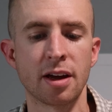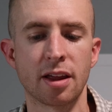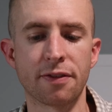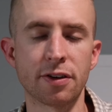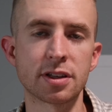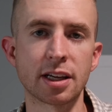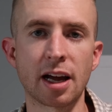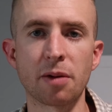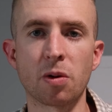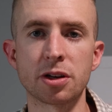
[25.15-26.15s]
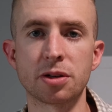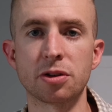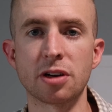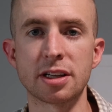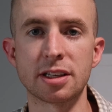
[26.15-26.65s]
And the first thing I want to
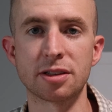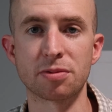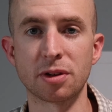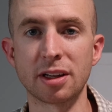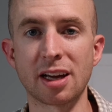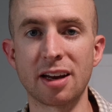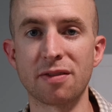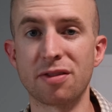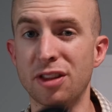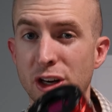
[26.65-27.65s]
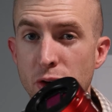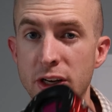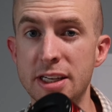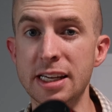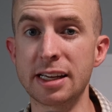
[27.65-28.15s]
address is really kind of the
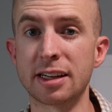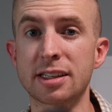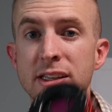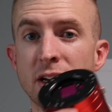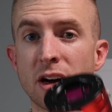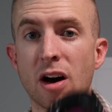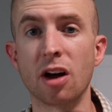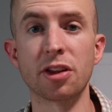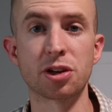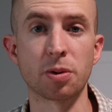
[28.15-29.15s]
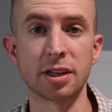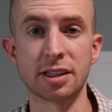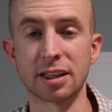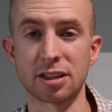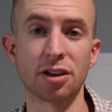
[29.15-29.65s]
critiques on the
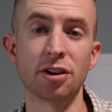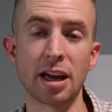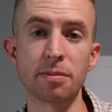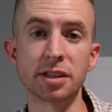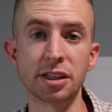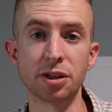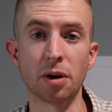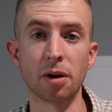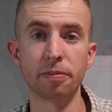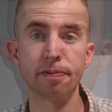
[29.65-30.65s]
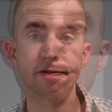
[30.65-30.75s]
2600 MC Duo.